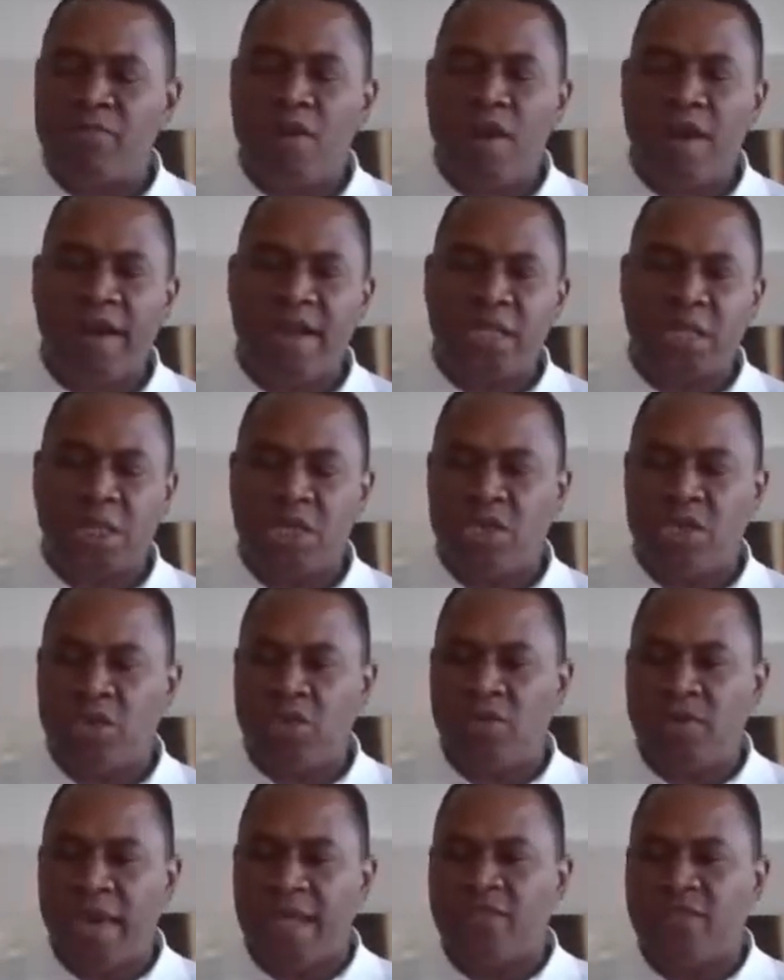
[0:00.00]
prior to
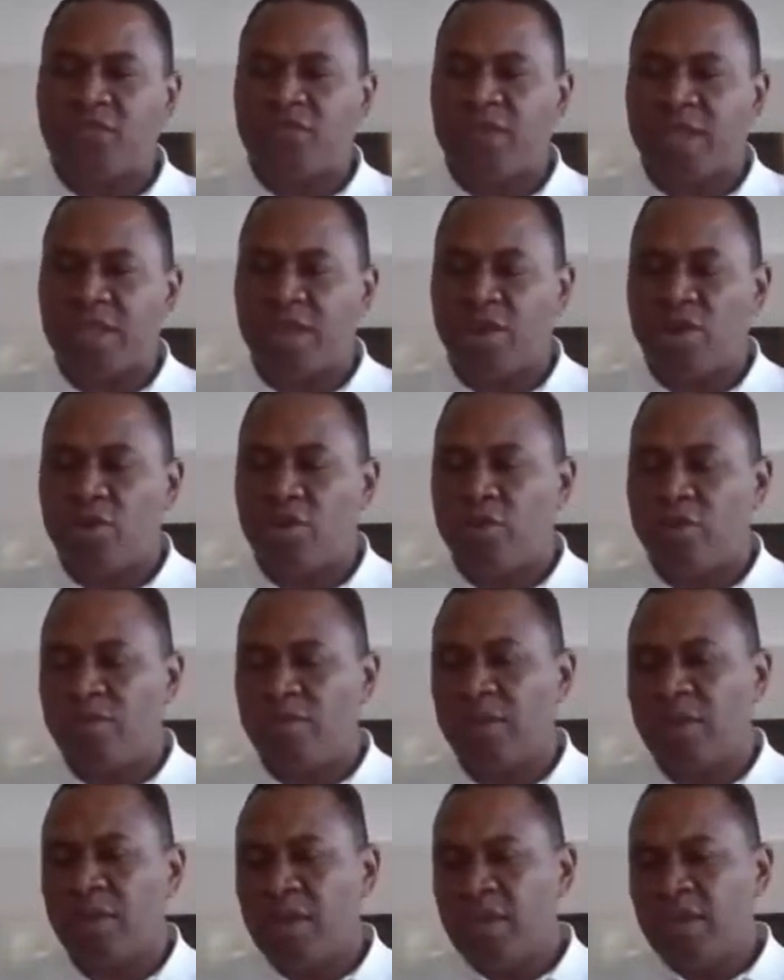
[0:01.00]
you entering the
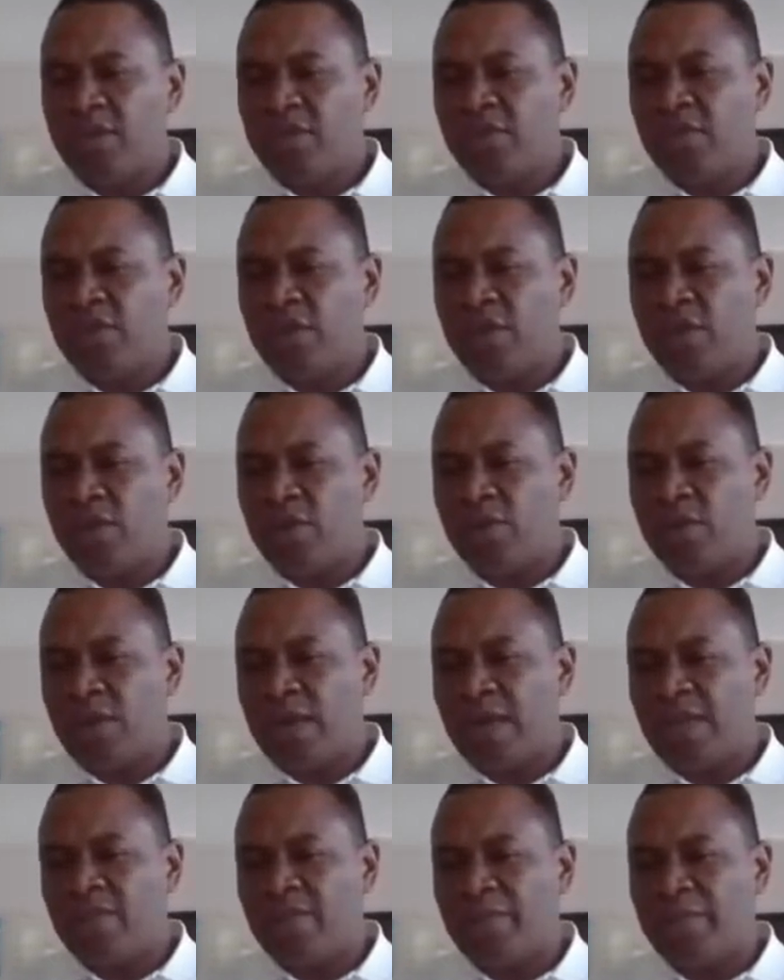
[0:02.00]
home.
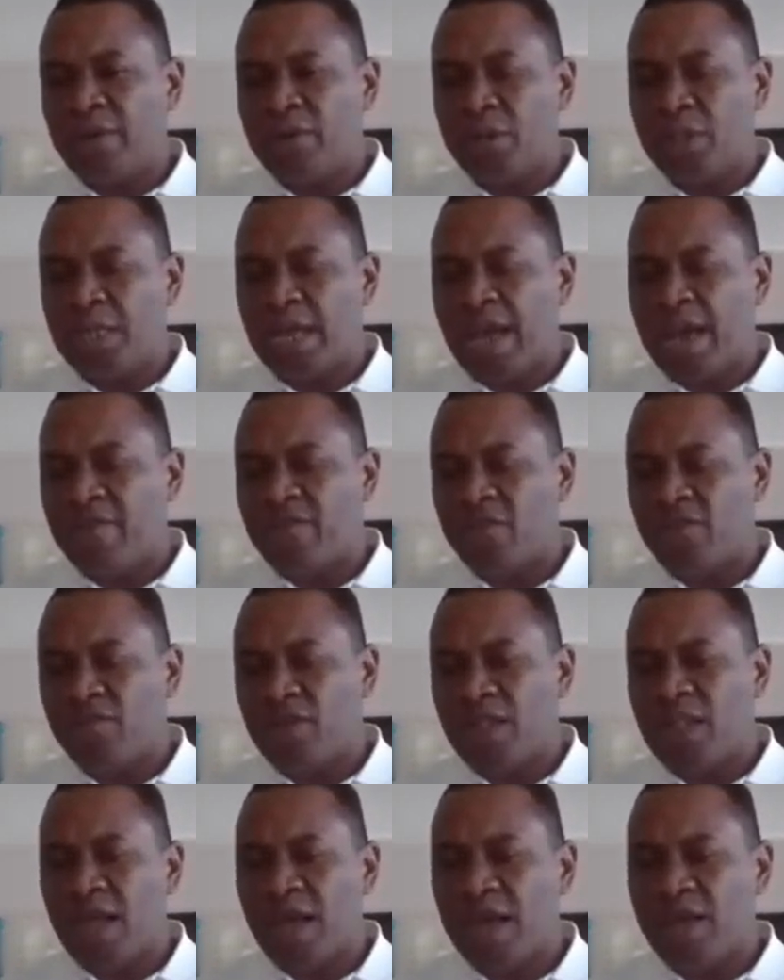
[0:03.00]
So as opposed to having to
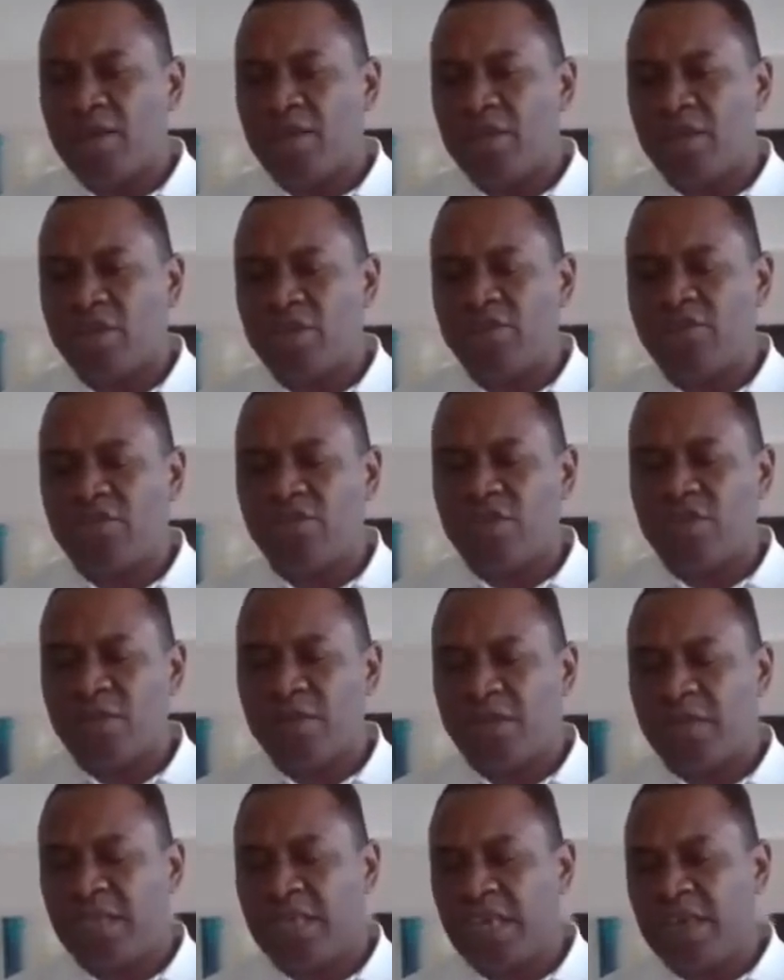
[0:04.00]
rely on the
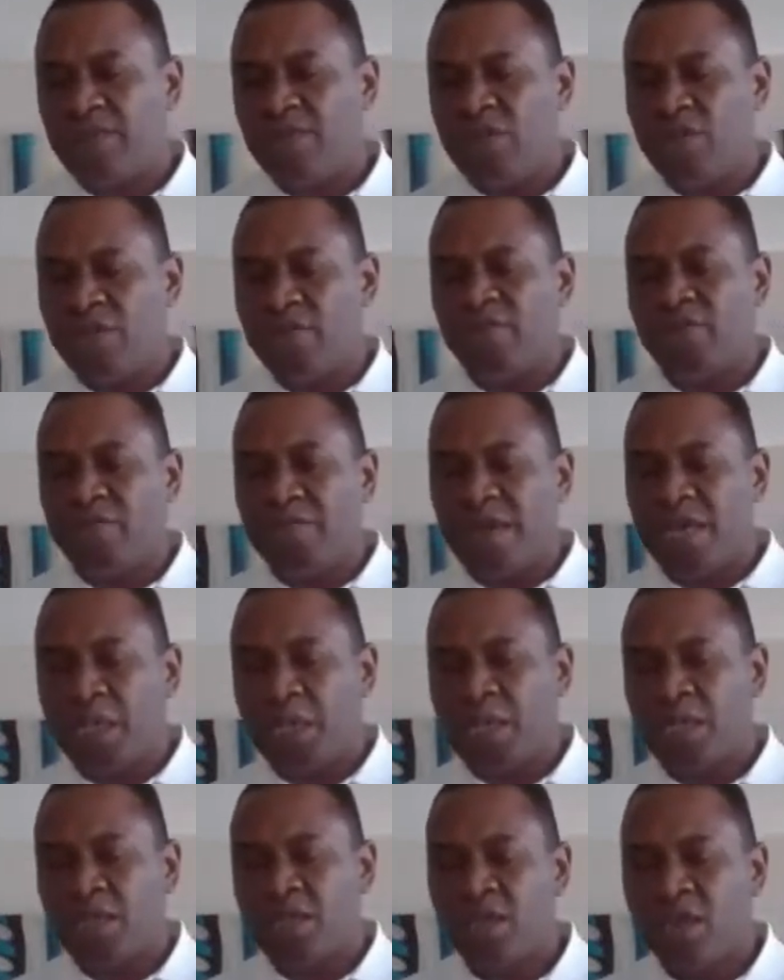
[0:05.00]
consumer to give you
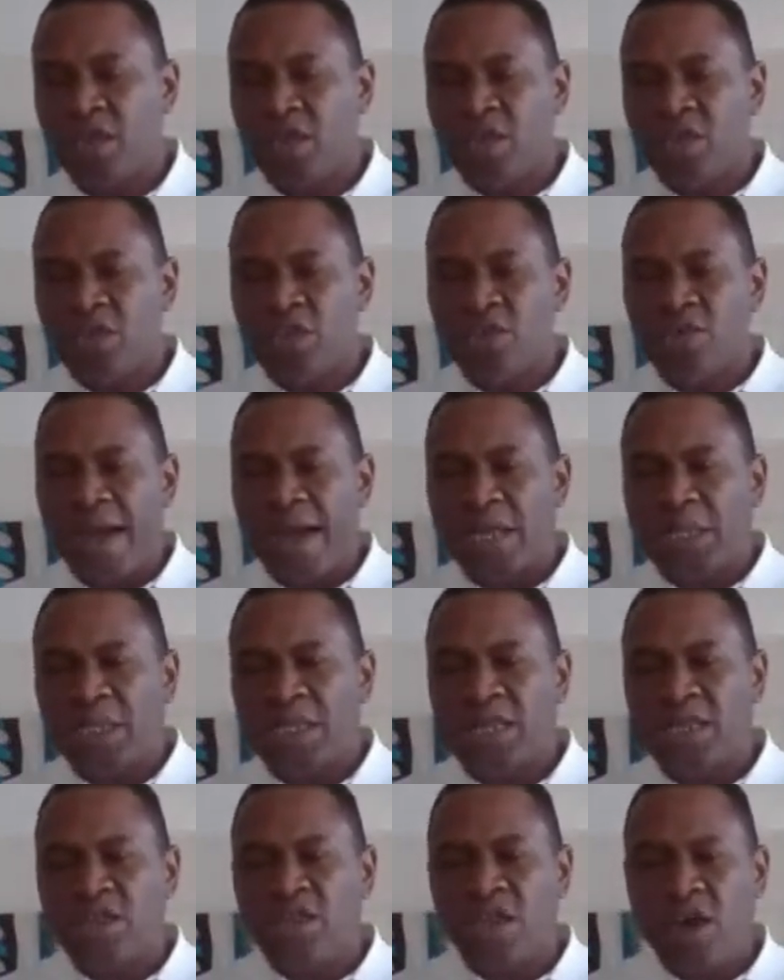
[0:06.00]
information, you
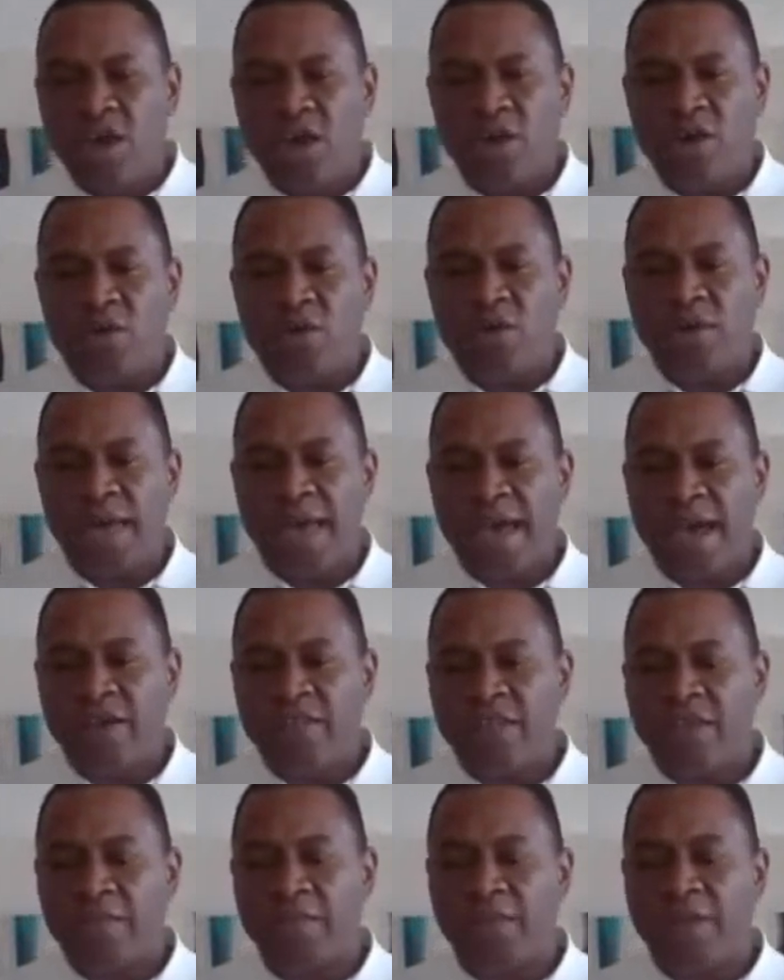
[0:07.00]
actually know
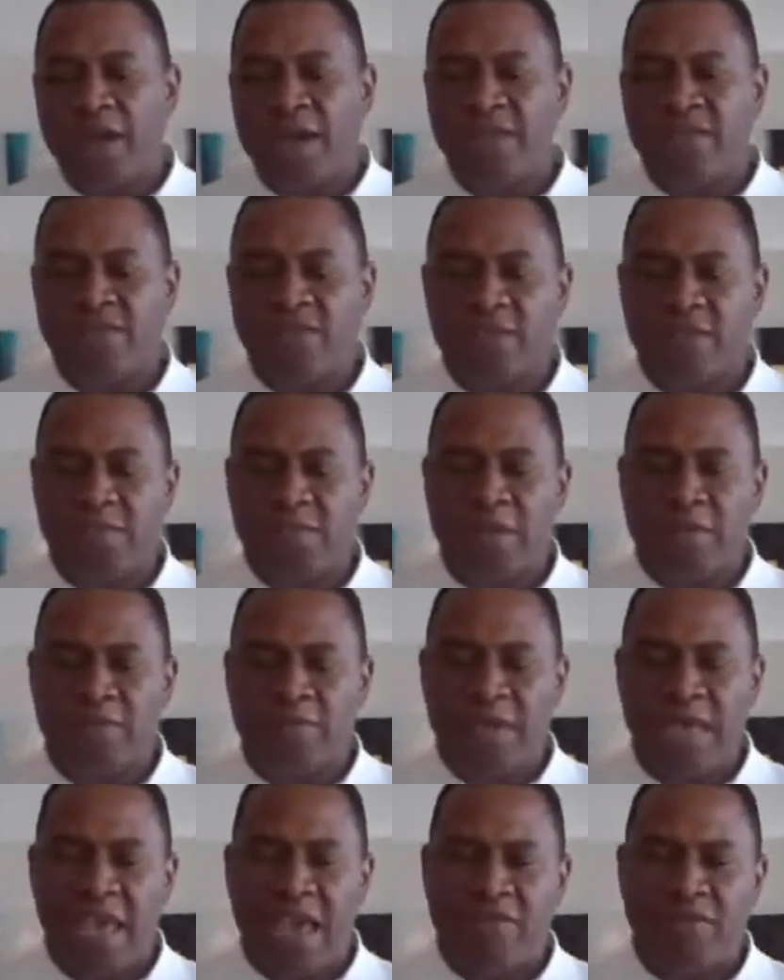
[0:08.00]
how the appliance has been
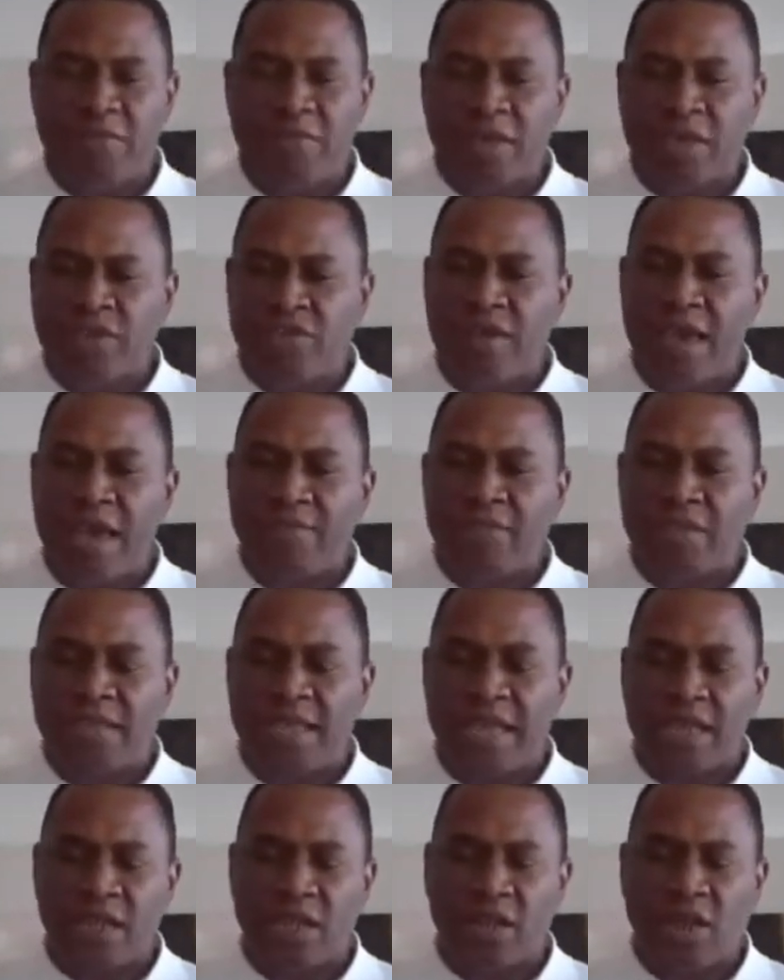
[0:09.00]
behaving because you have a
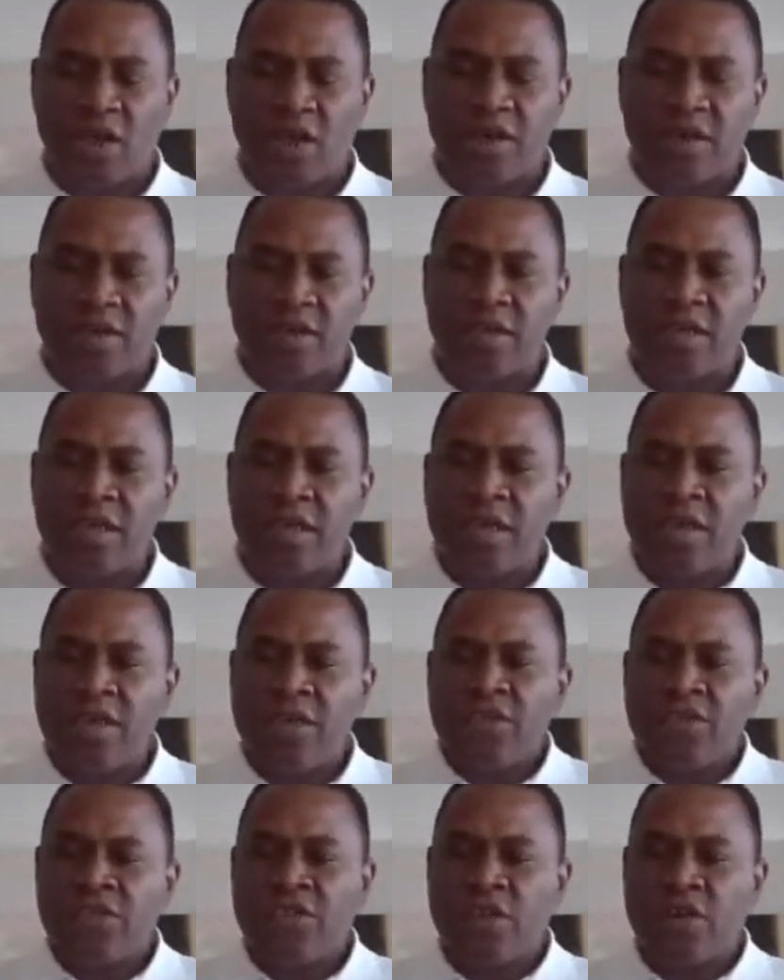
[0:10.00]
data logger.
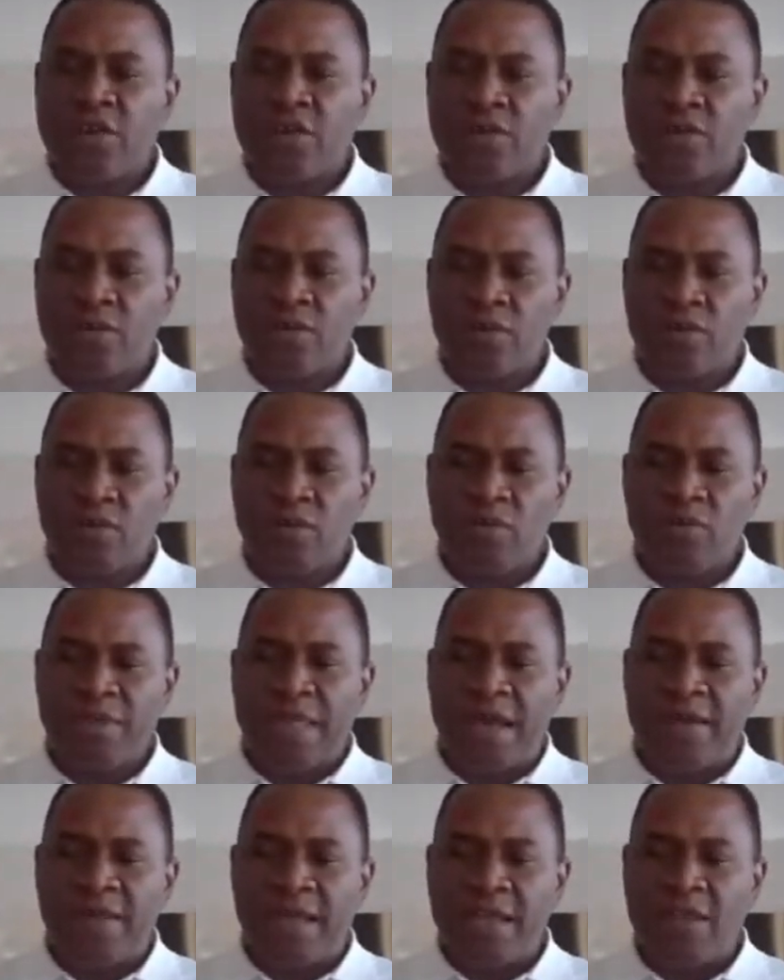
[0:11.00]
So
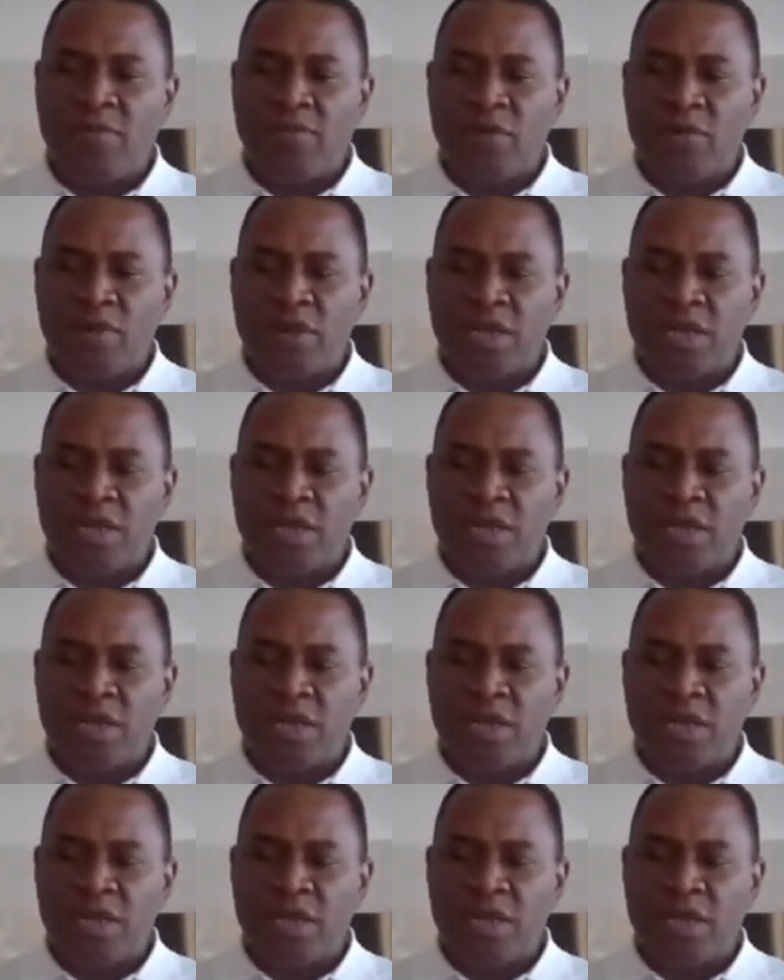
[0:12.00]
without any